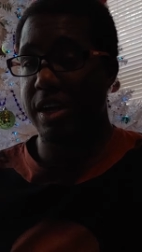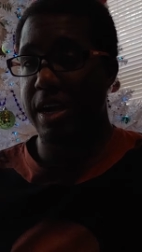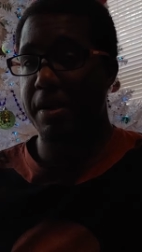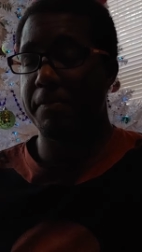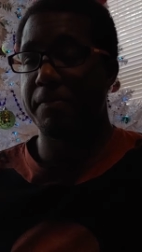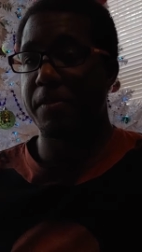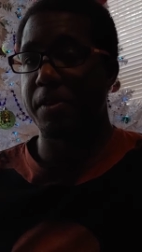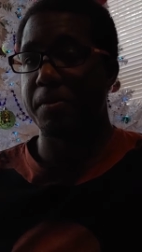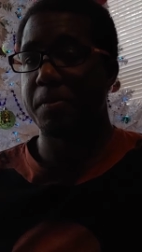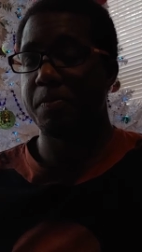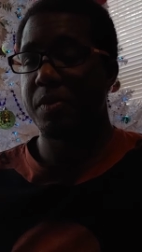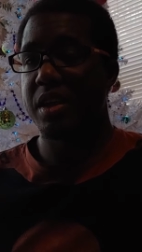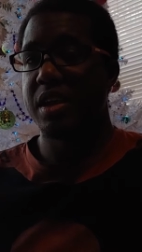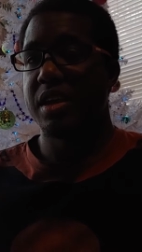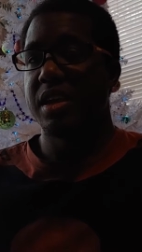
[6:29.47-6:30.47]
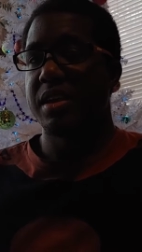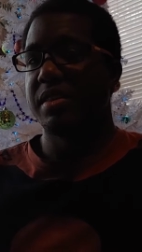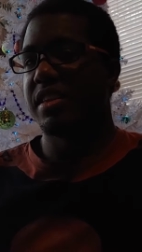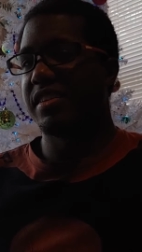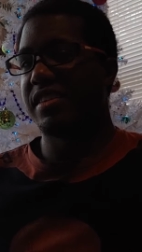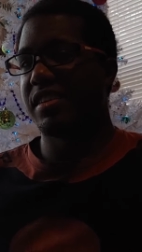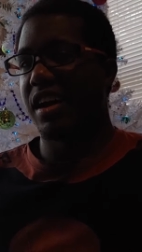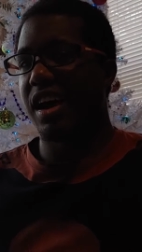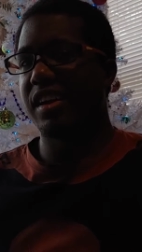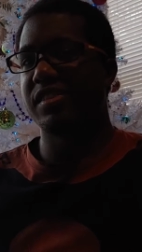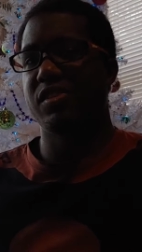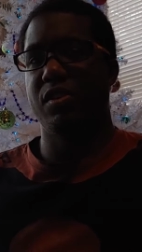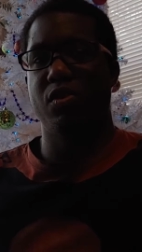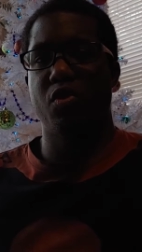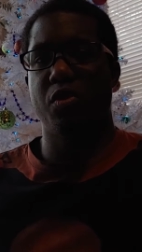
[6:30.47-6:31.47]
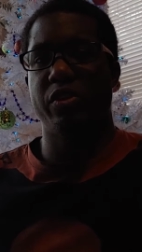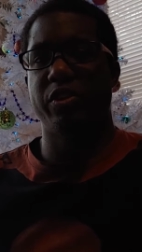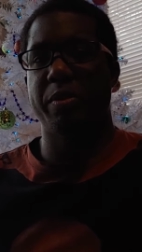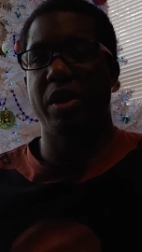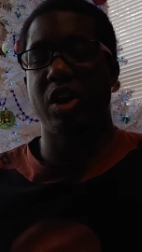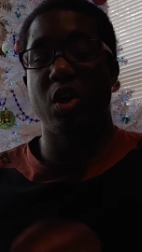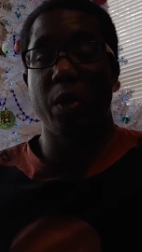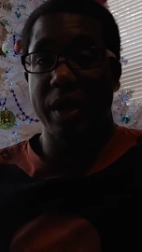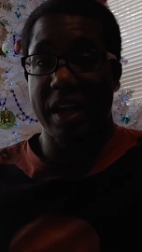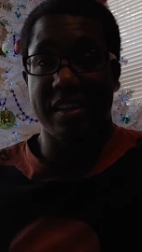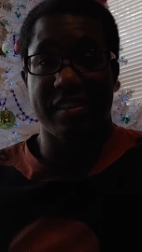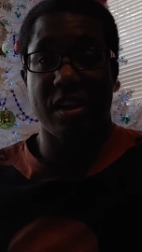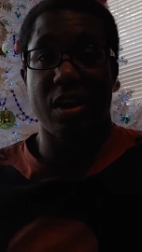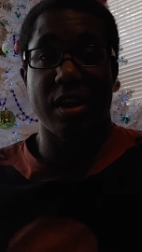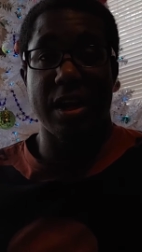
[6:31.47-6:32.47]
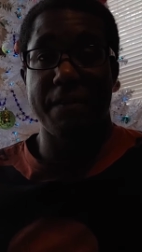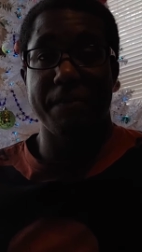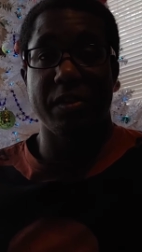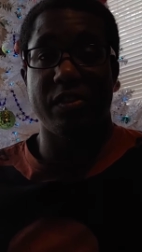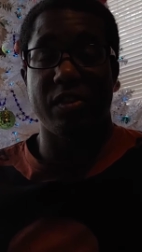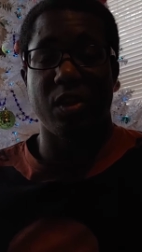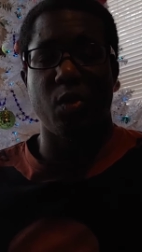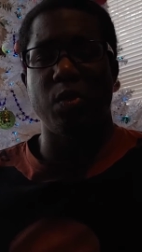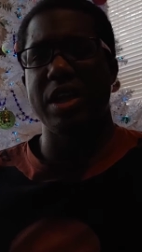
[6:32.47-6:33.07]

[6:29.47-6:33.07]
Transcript: of comfort? This is also, of course, about going outside our comfort zone.